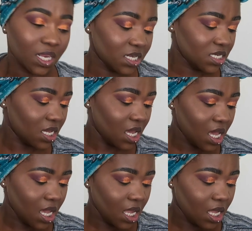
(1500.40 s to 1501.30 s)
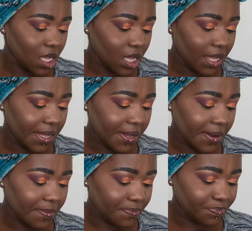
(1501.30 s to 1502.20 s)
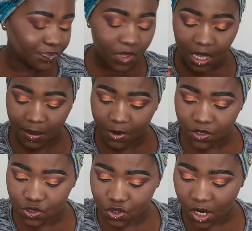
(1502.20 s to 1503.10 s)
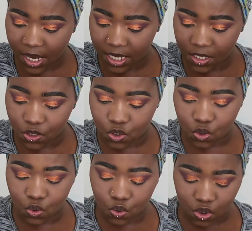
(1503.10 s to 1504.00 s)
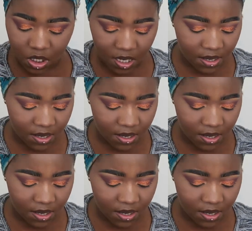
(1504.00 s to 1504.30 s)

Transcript: lid, I'm gonna try and use